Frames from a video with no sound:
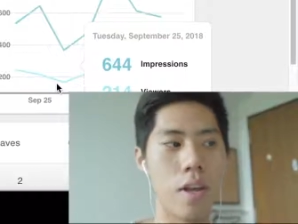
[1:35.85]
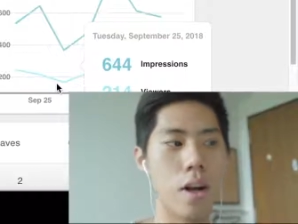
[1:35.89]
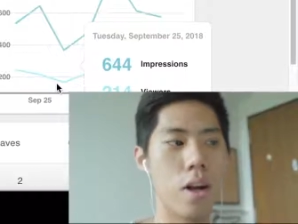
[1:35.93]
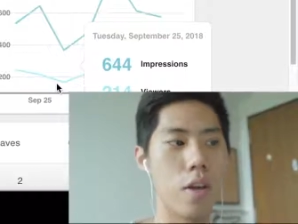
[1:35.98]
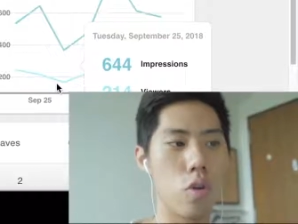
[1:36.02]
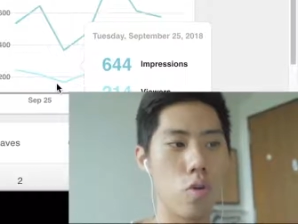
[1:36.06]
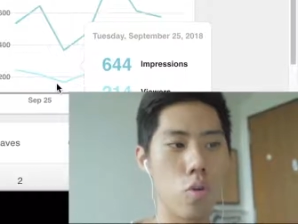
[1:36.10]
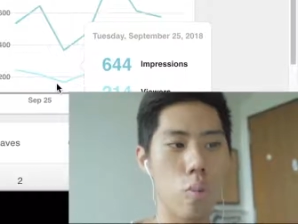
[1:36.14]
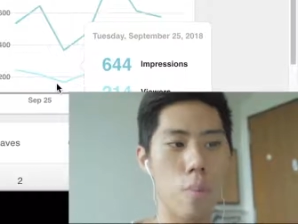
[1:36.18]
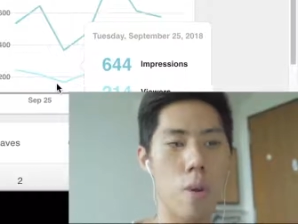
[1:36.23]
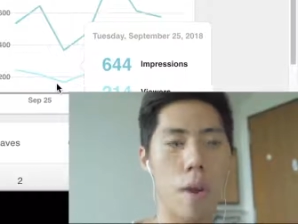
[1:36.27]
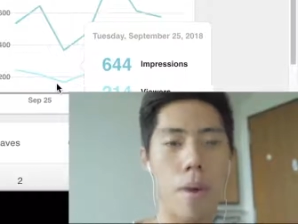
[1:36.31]

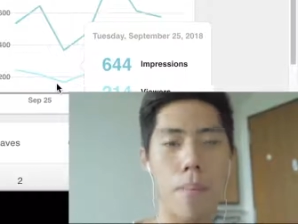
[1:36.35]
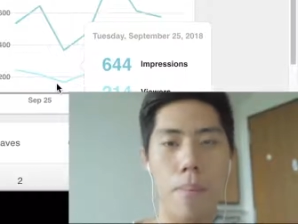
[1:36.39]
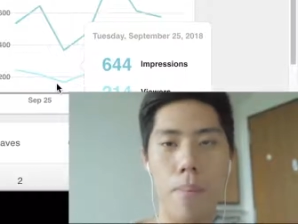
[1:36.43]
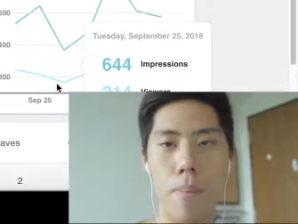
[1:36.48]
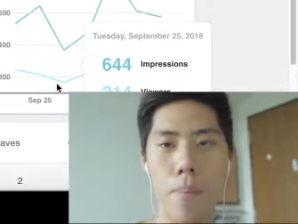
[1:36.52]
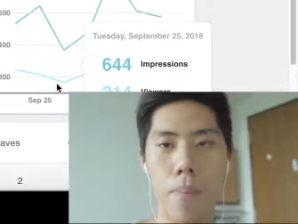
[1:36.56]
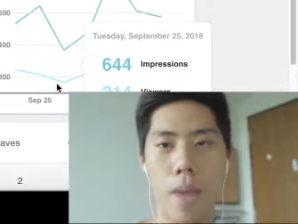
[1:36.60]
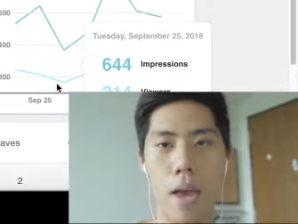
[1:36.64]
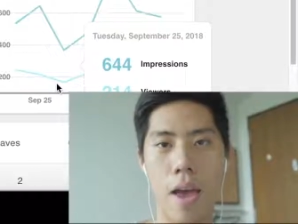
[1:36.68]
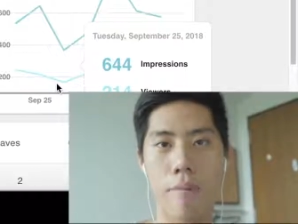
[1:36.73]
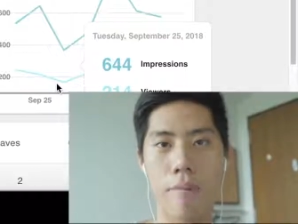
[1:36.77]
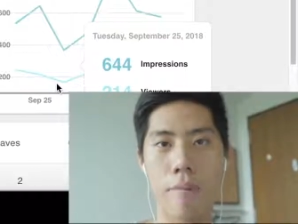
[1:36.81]
you may
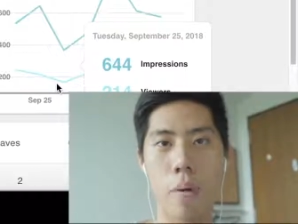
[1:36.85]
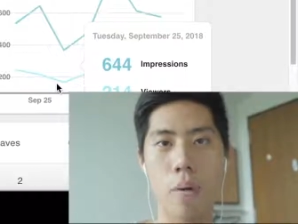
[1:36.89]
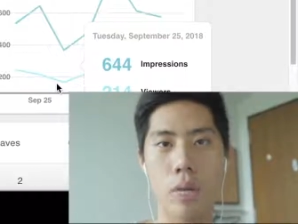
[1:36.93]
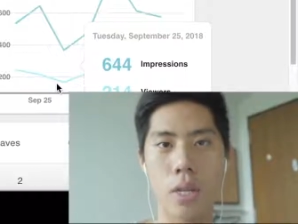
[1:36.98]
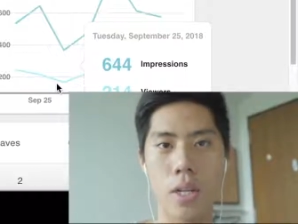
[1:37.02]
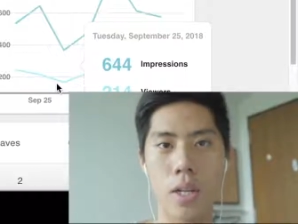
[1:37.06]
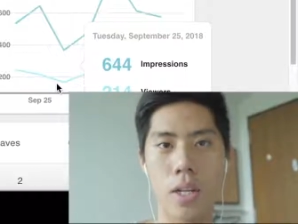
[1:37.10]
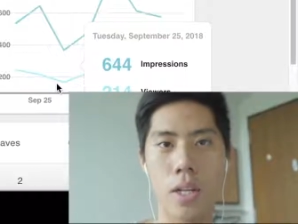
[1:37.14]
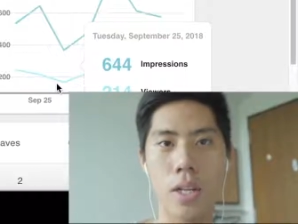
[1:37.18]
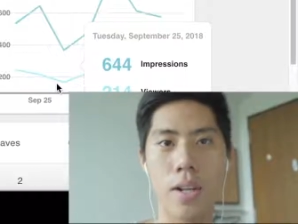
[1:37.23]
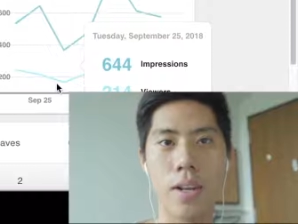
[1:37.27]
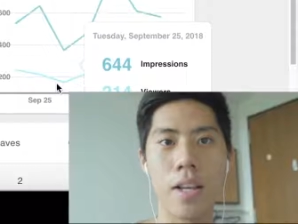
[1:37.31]
have
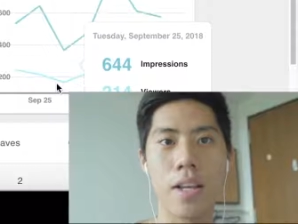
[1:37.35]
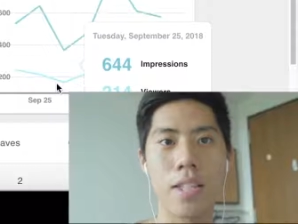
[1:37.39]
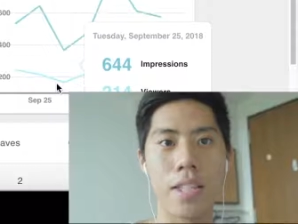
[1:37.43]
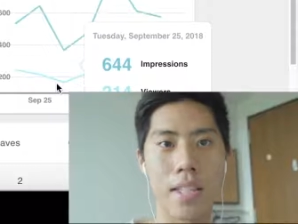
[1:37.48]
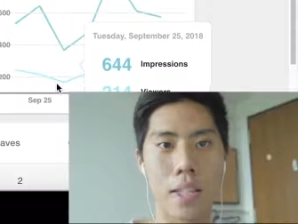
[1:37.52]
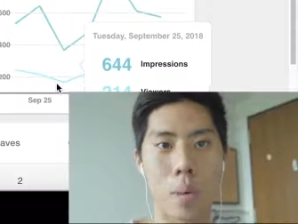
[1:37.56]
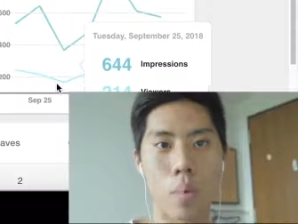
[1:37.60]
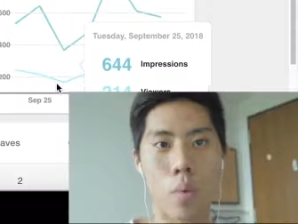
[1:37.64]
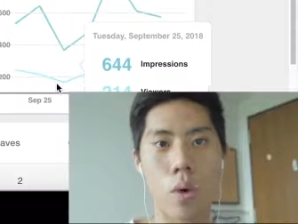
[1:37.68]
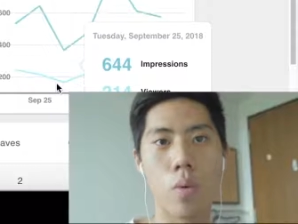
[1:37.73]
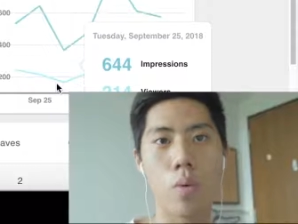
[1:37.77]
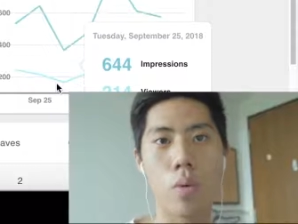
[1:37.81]
posted it,
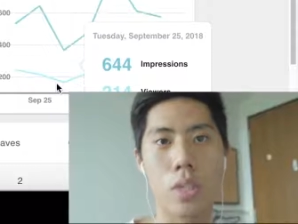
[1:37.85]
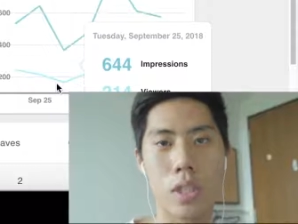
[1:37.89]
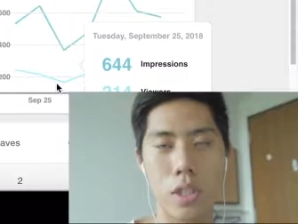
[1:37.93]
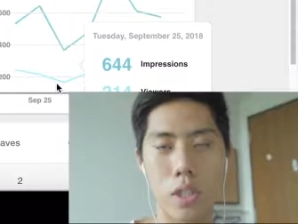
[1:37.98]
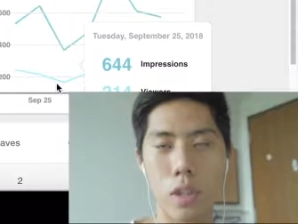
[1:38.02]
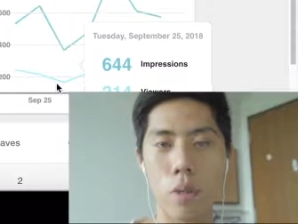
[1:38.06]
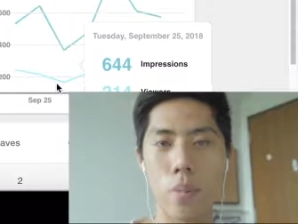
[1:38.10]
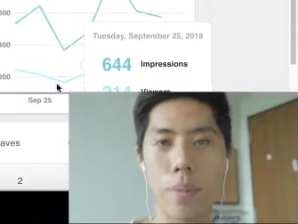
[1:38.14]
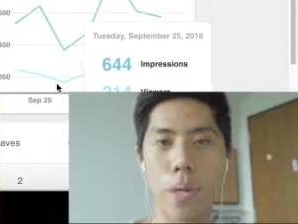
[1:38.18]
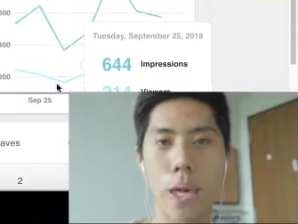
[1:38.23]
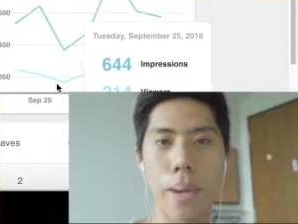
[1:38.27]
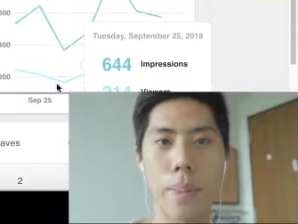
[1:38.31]
someone would
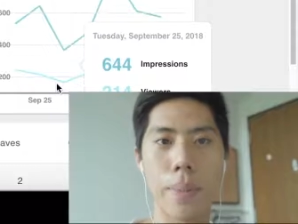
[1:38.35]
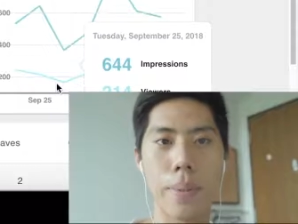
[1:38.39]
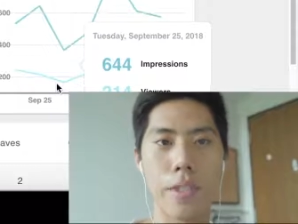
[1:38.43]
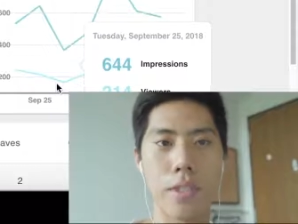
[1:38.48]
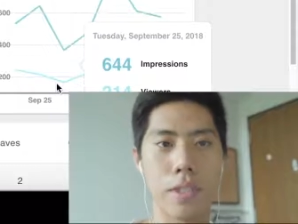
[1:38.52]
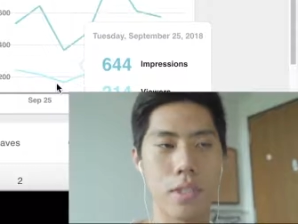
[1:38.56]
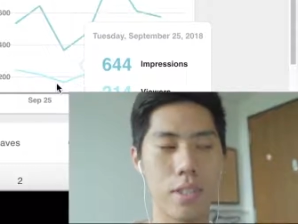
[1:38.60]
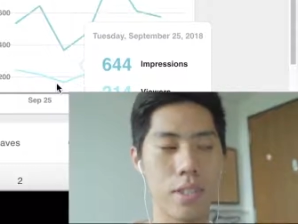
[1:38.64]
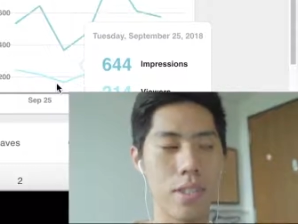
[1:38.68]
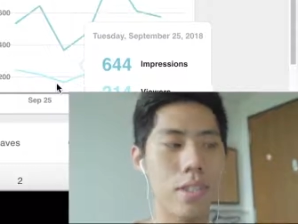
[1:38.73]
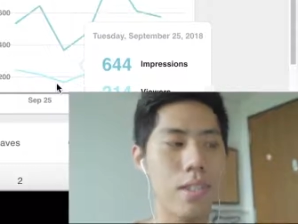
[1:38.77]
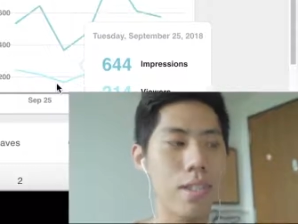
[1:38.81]
still be able
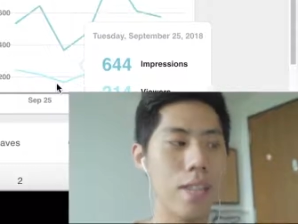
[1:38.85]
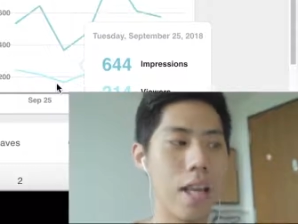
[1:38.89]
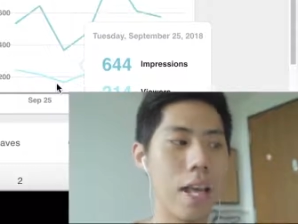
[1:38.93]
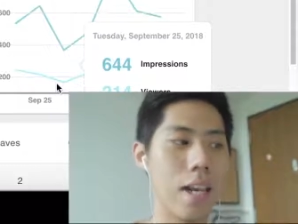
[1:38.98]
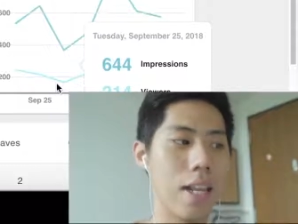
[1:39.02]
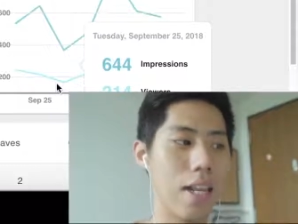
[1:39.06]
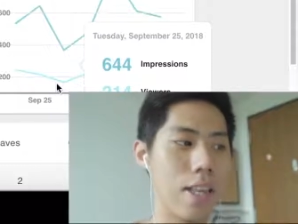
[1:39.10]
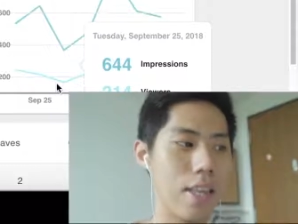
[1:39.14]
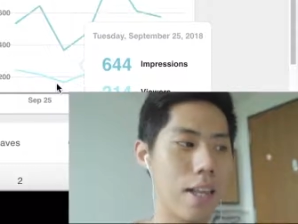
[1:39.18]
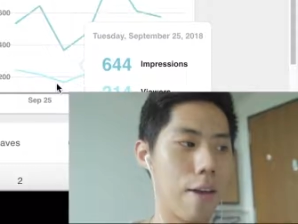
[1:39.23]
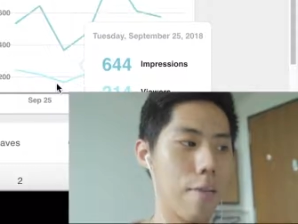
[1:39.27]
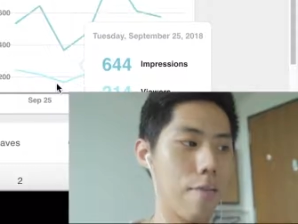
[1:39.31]
to see
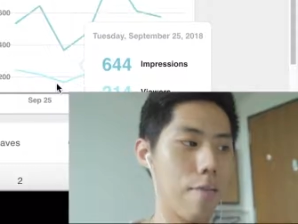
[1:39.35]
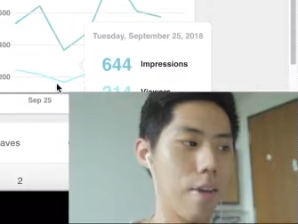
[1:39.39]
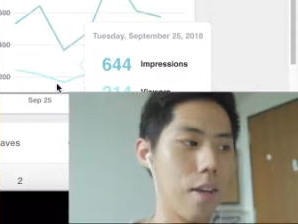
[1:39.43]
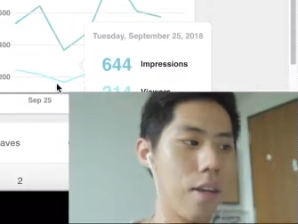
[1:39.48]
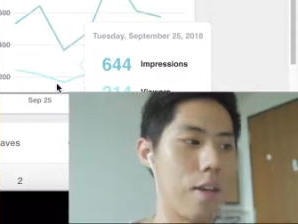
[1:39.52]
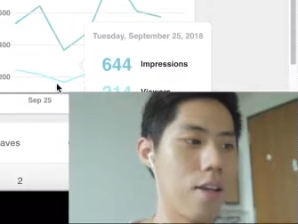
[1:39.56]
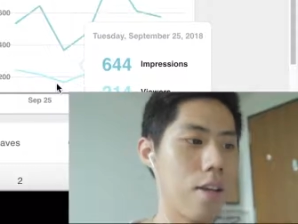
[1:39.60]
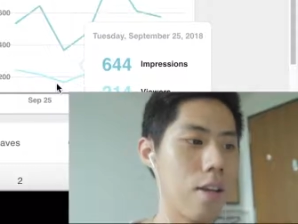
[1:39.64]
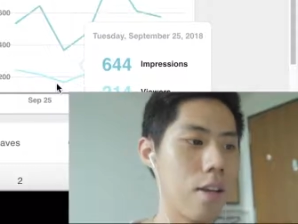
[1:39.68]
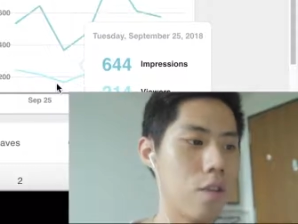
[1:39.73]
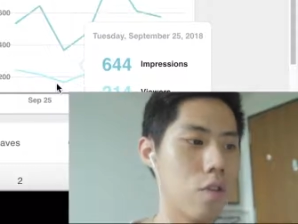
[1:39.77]
that in their feed.